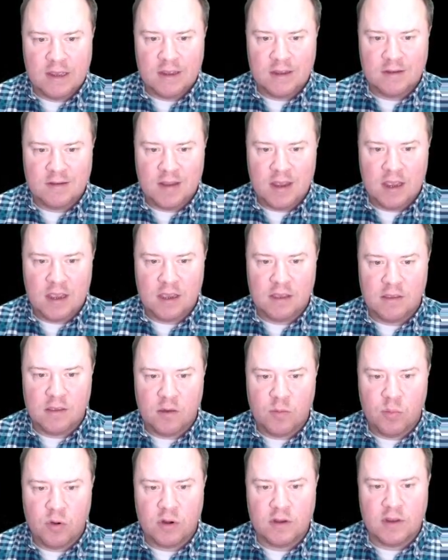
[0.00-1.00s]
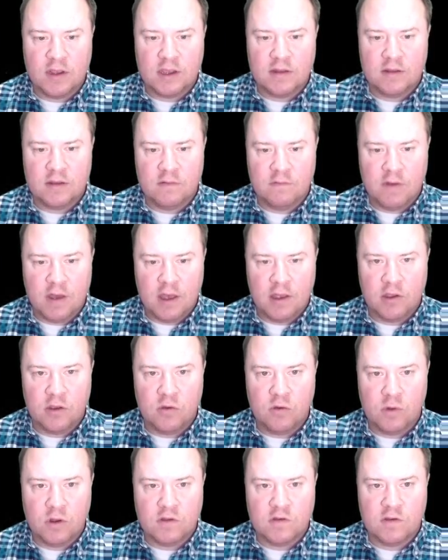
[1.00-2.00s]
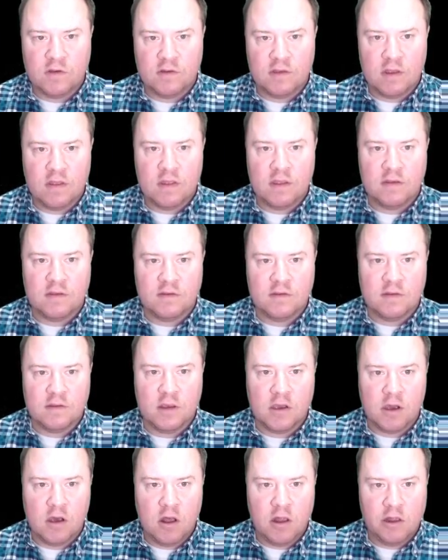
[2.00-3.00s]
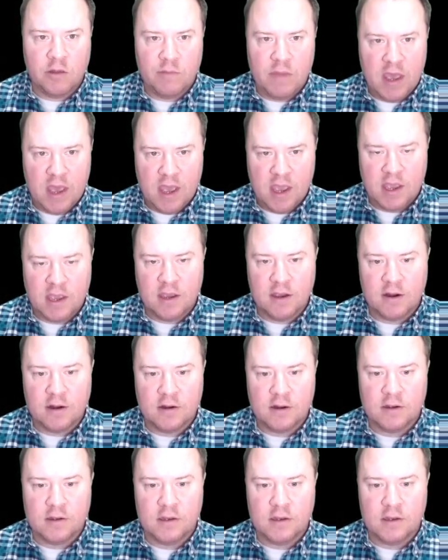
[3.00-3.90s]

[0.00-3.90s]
take the predicted value, which is in this column A here,